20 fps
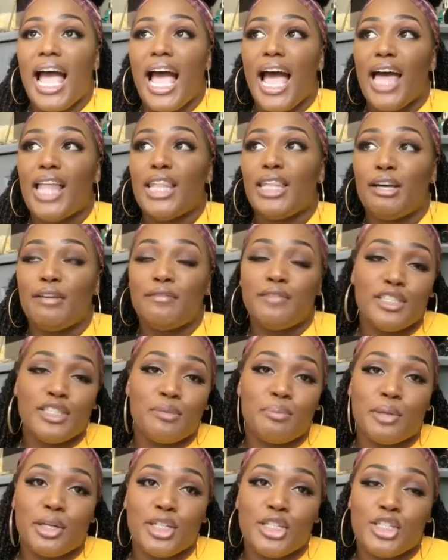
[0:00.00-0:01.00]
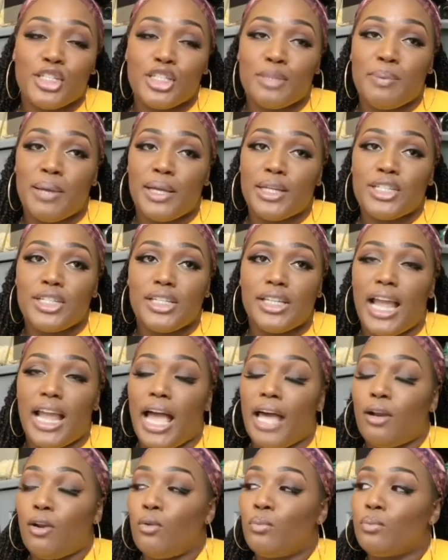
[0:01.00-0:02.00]
I love this brush,
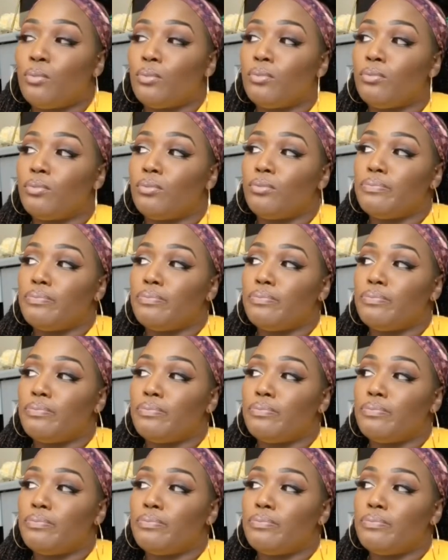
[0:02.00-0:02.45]
especially, I don't